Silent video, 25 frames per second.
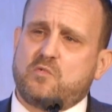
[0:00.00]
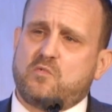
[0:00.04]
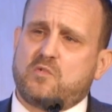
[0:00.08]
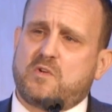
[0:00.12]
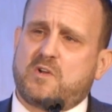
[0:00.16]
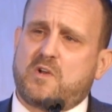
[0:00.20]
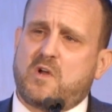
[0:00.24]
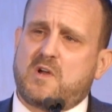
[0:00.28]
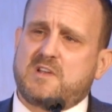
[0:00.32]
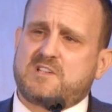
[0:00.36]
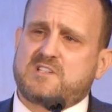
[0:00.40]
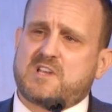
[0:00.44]

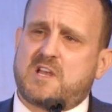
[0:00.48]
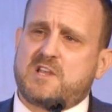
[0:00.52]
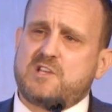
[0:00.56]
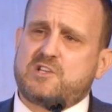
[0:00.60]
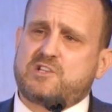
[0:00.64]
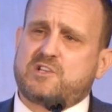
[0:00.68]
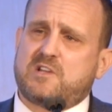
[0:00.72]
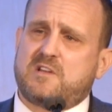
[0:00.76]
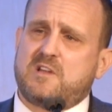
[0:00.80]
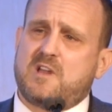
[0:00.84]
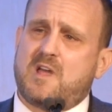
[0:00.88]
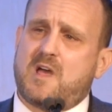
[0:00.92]

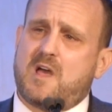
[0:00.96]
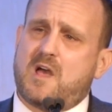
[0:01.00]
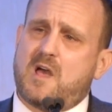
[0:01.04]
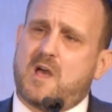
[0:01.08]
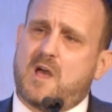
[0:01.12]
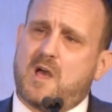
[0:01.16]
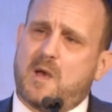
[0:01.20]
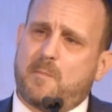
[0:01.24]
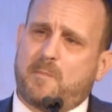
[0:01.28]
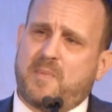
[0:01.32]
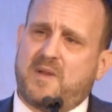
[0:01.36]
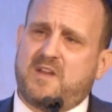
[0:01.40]
organisation,
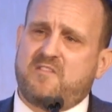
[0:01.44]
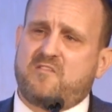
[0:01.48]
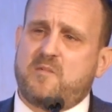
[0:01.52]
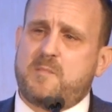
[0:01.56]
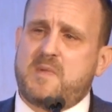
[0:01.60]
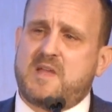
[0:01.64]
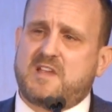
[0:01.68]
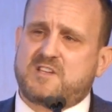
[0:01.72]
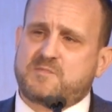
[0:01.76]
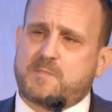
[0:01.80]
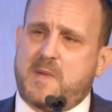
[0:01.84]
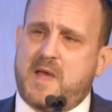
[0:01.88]
a bit of a
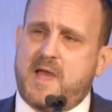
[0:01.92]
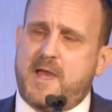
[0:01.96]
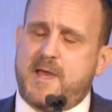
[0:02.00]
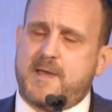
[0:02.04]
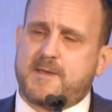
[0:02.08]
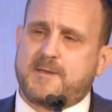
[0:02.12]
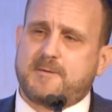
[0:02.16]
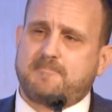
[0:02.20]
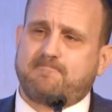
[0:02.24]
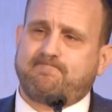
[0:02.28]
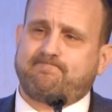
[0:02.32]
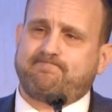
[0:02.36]
mixed
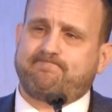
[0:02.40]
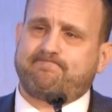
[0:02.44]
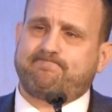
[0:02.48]
bag.